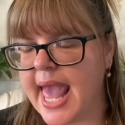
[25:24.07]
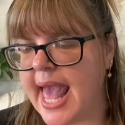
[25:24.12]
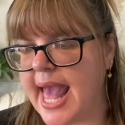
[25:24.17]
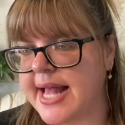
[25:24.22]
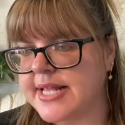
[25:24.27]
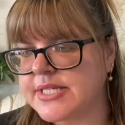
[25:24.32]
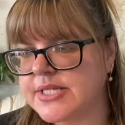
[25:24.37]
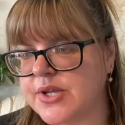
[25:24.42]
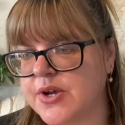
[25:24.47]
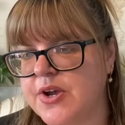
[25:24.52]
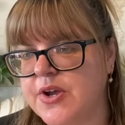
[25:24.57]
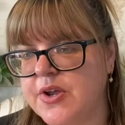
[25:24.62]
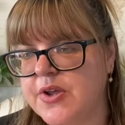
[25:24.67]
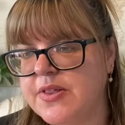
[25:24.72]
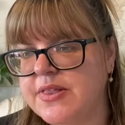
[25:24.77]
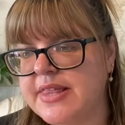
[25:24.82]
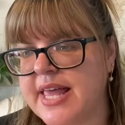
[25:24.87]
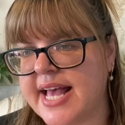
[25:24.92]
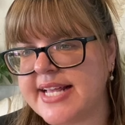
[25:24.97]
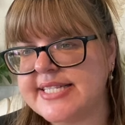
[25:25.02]
And so
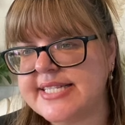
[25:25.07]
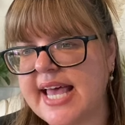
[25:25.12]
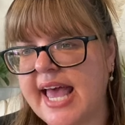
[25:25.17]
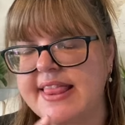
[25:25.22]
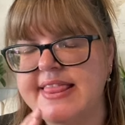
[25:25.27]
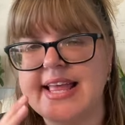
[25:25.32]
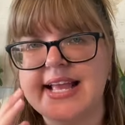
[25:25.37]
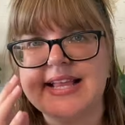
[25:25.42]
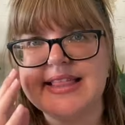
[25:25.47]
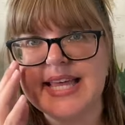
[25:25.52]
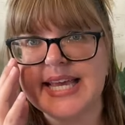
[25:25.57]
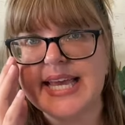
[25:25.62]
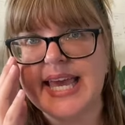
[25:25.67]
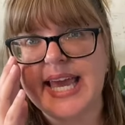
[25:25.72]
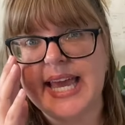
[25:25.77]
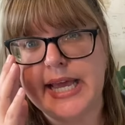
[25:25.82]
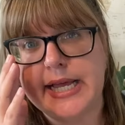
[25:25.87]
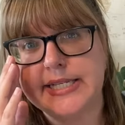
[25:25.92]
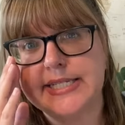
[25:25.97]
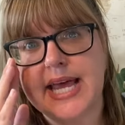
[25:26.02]
that's, I think, the
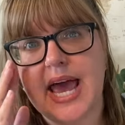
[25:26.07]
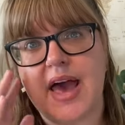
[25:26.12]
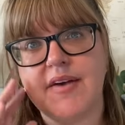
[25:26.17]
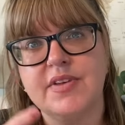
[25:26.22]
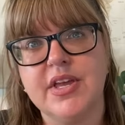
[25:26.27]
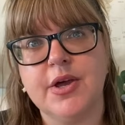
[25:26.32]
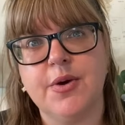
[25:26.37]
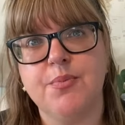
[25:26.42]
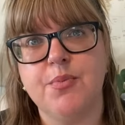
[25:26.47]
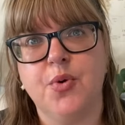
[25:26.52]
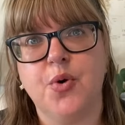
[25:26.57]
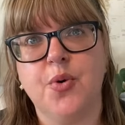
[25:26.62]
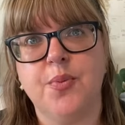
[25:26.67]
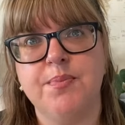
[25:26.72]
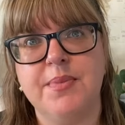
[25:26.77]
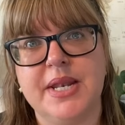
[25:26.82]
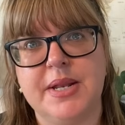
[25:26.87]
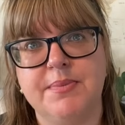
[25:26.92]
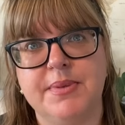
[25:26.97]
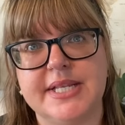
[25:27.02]
key to having a more
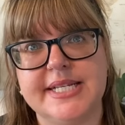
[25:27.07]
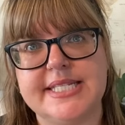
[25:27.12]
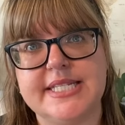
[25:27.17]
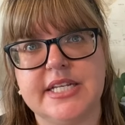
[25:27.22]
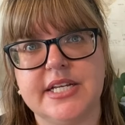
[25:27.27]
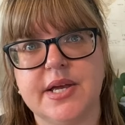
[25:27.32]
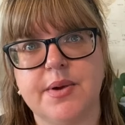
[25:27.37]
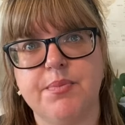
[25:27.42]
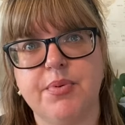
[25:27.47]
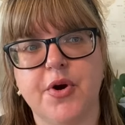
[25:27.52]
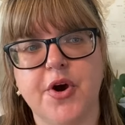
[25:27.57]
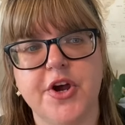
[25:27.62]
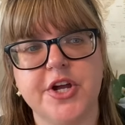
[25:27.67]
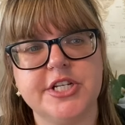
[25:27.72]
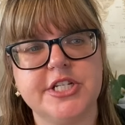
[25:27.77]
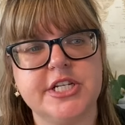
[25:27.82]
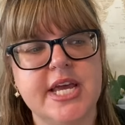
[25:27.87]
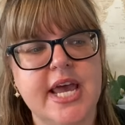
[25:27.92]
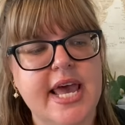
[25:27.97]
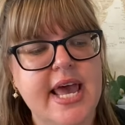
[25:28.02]
minimalistic
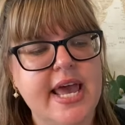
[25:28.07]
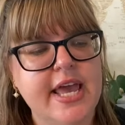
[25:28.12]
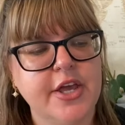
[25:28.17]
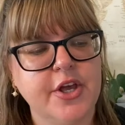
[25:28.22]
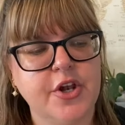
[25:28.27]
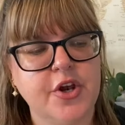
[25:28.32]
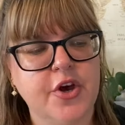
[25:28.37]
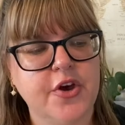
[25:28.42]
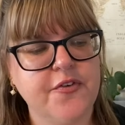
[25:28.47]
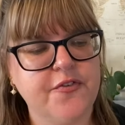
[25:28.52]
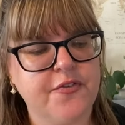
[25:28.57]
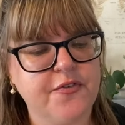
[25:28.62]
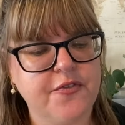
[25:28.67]
approach, you know,